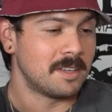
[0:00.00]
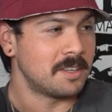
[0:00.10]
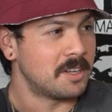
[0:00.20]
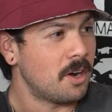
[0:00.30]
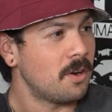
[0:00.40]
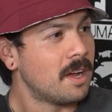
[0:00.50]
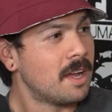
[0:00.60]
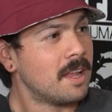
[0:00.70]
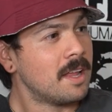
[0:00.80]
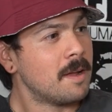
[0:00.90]
You know?
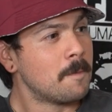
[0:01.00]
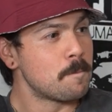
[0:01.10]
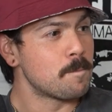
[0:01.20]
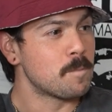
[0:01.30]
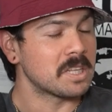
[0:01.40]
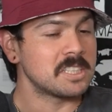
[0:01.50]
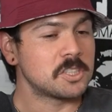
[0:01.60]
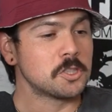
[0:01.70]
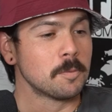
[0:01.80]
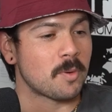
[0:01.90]
Yeah. But these
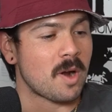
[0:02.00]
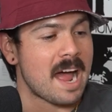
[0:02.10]
super